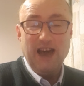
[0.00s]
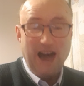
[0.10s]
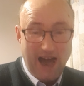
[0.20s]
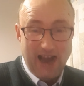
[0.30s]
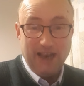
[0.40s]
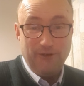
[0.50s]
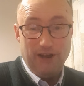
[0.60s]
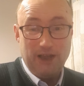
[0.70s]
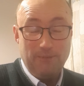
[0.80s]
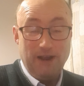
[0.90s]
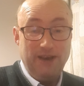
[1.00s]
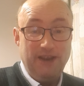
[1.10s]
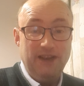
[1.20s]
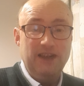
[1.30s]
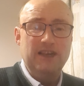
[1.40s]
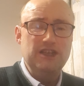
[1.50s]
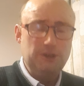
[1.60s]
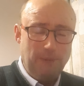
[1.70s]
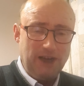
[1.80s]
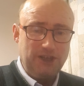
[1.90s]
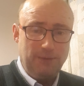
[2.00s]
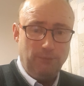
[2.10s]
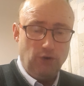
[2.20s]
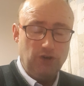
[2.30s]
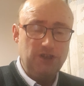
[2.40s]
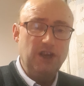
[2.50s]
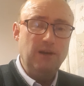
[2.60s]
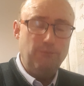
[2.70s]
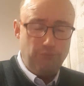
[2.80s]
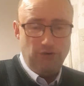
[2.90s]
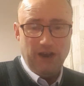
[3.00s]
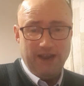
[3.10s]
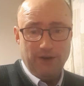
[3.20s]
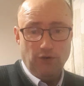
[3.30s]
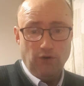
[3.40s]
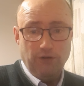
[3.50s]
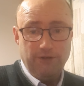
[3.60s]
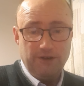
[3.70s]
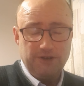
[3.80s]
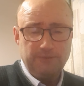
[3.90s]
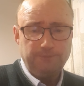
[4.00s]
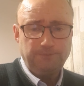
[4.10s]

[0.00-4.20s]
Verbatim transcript: Highly recommended. Smashing books, brilliant authors,